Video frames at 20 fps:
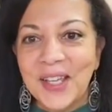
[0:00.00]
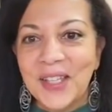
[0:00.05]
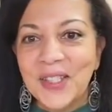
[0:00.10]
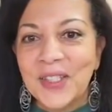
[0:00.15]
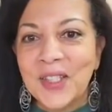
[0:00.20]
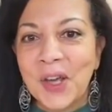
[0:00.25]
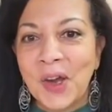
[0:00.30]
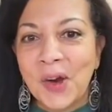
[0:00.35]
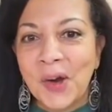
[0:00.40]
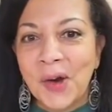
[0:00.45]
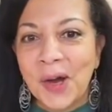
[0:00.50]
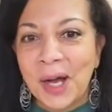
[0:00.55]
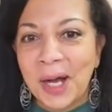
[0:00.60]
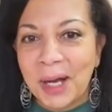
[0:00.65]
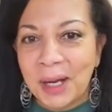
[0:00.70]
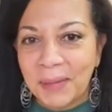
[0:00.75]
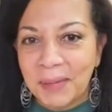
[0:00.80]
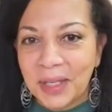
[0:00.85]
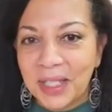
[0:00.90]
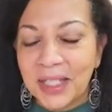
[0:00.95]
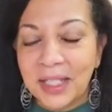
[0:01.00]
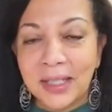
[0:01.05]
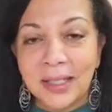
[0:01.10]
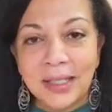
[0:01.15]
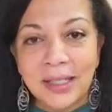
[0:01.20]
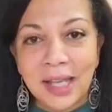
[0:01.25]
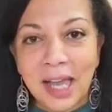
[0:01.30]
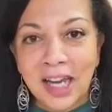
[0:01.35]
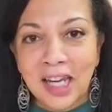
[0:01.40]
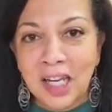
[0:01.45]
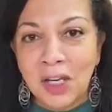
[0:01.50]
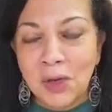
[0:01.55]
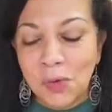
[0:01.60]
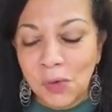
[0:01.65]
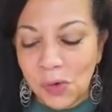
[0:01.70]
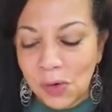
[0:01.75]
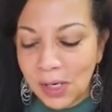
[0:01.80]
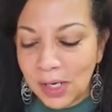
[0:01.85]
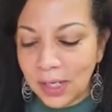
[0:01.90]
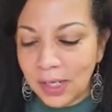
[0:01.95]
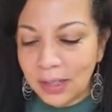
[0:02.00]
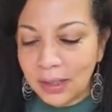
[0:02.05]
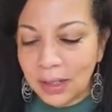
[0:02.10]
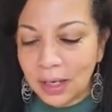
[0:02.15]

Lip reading: so that's stocking 1,